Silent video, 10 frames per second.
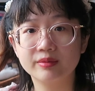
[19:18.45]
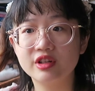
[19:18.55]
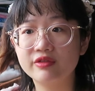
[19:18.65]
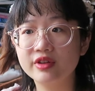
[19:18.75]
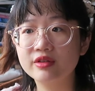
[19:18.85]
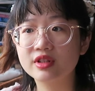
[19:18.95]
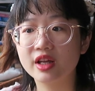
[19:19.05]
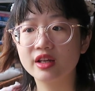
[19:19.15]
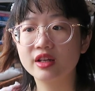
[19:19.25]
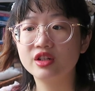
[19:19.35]
She feels
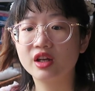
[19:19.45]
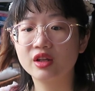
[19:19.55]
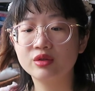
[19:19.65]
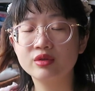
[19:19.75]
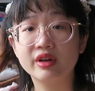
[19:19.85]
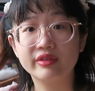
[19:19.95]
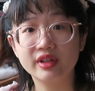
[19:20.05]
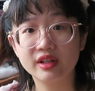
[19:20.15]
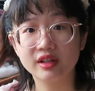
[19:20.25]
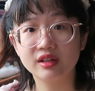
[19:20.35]
like she can do
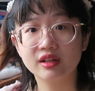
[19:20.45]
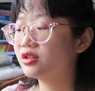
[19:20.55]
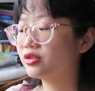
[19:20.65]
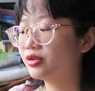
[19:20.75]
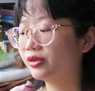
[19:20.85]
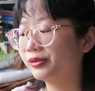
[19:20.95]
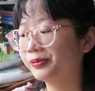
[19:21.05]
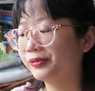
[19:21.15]
everything. So